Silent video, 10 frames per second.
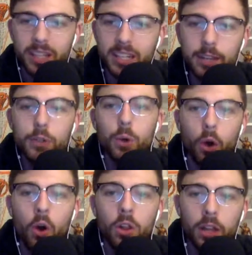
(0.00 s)
It can give you
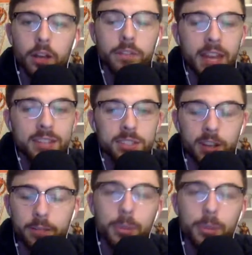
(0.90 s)
all of that stuff.